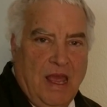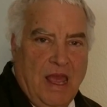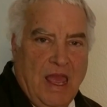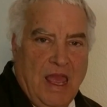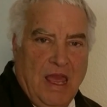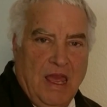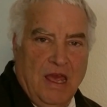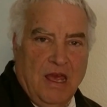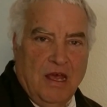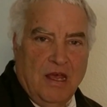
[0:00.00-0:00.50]

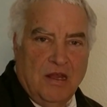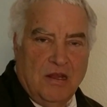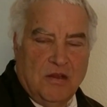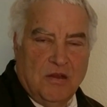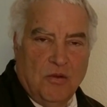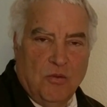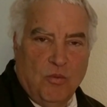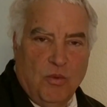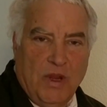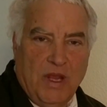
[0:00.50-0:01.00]
And
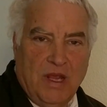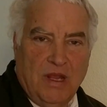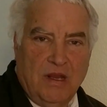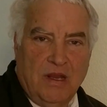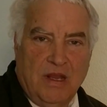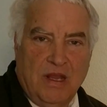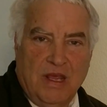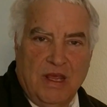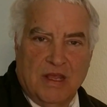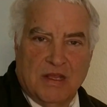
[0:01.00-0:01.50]

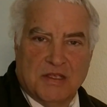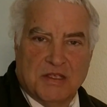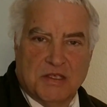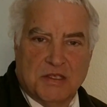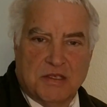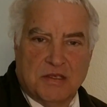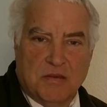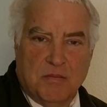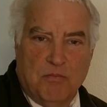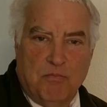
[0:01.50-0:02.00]
when
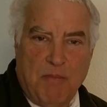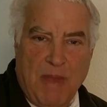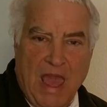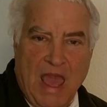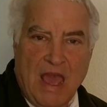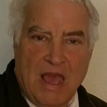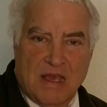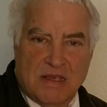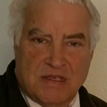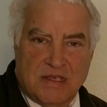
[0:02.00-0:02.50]
its
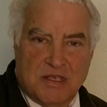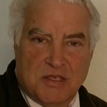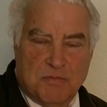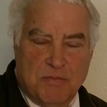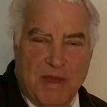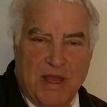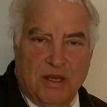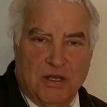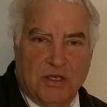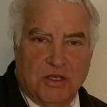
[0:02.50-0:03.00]
mass is
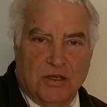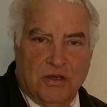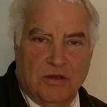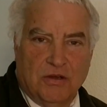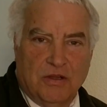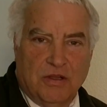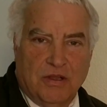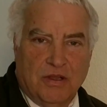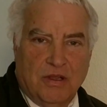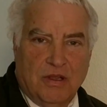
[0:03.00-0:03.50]
measured,